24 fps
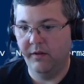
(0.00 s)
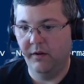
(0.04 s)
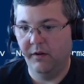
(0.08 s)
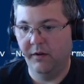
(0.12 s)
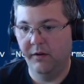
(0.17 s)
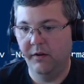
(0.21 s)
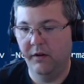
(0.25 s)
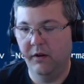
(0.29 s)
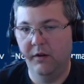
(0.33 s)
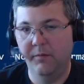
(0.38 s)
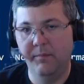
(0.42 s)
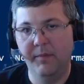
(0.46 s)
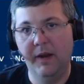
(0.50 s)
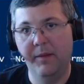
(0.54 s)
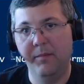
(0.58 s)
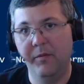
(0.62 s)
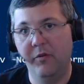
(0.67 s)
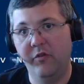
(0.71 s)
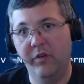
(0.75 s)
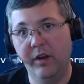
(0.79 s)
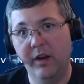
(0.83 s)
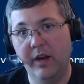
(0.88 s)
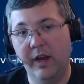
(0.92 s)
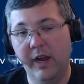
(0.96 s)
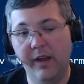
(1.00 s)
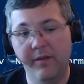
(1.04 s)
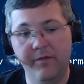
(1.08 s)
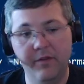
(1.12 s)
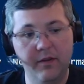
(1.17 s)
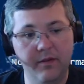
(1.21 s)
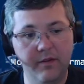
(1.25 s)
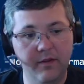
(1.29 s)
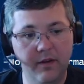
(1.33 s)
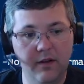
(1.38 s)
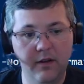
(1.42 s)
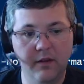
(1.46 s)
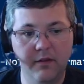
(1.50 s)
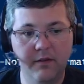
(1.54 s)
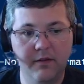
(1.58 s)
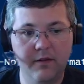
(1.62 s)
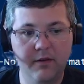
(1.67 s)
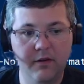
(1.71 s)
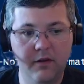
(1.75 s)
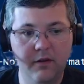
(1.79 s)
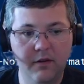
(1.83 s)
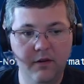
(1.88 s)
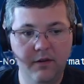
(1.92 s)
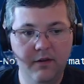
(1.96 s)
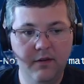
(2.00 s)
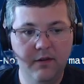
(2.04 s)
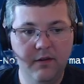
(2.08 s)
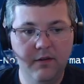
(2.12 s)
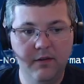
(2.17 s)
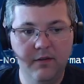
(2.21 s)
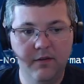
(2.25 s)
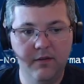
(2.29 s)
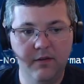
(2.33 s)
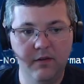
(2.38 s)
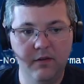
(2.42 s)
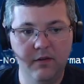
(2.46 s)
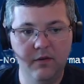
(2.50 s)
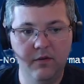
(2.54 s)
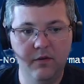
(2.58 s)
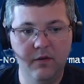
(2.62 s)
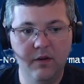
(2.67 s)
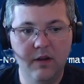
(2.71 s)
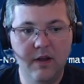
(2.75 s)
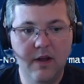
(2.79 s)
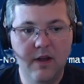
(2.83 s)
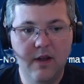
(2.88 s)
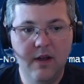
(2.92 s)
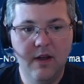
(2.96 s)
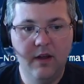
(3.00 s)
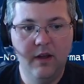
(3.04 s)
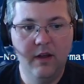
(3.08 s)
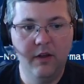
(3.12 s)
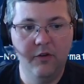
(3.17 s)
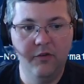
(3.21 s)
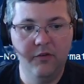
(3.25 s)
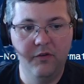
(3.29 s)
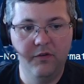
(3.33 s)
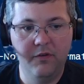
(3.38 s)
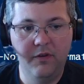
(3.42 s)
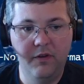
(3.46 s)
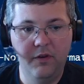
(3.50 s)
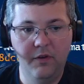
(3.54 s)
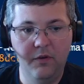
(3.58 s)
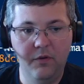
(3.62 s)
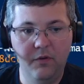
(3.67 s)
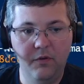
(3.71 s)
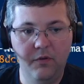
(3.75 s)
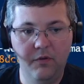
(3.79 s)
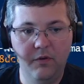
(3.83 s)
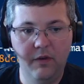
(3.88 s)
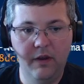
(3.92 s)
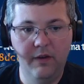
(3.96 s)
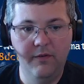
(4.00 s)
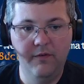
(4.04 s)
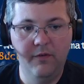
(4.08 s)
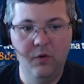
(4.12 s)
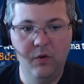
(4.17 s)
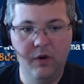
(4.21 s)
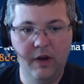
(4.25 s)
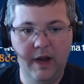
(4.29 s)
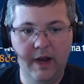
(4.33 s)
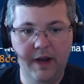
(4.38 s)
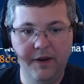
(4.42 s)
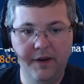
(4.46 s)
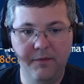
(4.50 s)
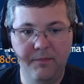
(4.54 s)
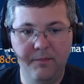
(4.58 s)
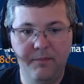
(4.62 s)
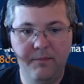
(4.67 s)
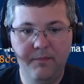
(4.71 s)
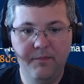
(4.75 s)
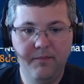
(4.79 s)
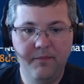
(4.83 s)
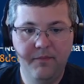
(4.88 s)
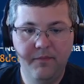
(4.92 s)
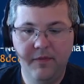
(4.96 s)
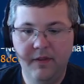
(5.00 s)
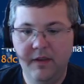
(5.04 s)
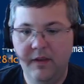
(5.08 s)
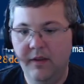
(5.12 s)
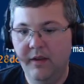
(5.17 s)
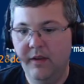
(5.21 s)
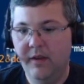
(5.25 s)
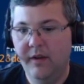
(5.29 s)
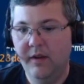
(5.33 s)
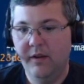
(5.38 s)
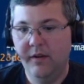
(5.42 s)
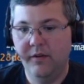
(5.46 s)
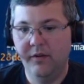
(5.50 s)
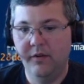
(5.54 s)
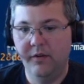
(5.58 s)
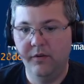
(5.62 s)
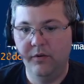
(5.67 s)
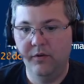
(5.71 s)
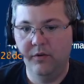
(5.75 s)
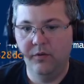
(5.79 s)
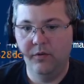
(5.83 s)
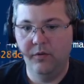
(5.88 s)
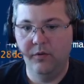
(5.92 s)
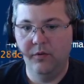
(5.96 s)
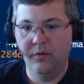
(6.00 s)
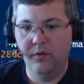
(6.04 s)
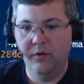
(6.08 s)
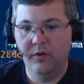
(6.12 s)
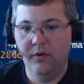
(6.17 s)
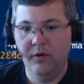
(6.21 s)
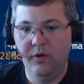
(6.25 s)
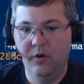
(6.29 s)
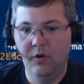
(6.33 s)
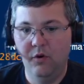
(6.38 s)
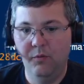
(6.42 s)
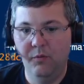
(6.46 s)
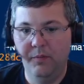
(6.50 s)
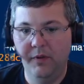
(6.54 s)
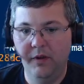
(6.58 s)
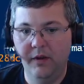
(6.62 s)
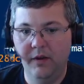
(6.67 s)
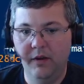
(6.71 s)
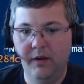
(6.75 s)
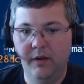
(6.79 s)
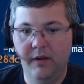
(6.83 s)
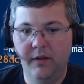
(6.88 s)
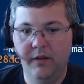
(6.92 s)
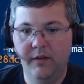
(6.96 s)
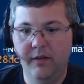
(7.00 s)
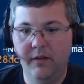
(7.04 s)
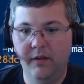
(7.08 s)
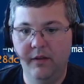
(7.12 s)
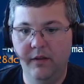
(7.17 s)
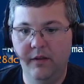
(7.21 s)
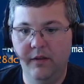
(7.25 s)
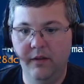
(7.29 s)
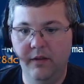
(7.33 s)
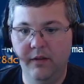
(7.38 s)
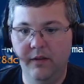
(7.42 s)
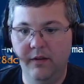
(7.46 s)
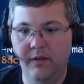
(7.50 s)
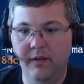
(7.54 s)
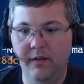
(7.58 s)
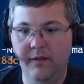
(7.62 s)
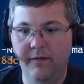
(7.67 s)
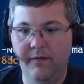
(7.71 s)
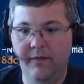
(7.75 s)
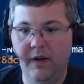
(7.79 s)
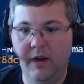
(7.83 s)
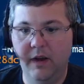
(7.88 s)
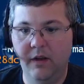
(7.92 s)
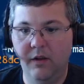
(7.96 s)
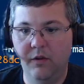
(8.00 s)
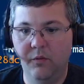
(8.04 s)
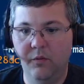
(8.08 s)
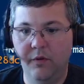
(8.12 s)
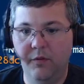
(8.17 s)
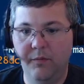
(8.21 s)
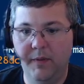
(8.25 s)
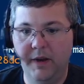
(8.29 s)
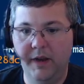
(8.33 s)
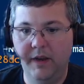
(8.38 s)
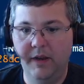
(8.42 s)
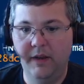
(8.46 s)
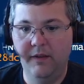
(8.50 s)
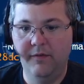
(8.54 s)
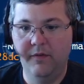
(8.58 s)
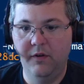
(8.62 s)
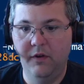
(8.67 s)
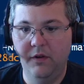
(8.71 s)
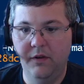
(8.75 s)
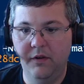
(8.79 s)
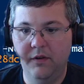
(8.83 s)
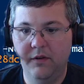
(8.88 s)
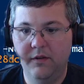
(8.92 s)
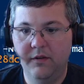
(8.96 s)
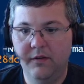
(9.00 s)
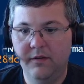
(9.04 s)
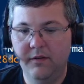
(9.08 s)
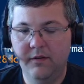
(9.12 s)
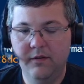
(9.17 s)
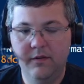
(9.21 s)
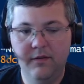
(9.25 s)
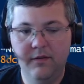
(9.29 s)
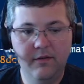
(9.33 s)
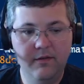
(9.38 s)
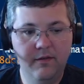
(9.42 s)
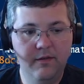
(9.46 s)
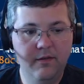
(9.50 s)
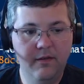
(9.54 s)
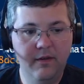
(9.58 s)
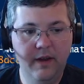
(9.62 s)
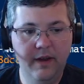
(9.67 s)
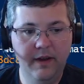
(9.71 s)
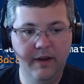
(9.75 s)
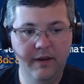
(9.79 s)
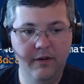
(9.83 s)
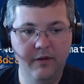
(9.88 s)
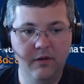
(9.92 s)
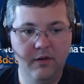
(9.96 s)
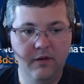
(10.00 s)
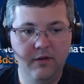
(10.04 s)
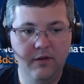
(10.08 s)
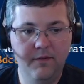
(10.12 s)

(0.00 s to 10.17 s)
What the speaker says: On my machine, I have Excel installed, so I'll just use invoke item to open the file with my default editor.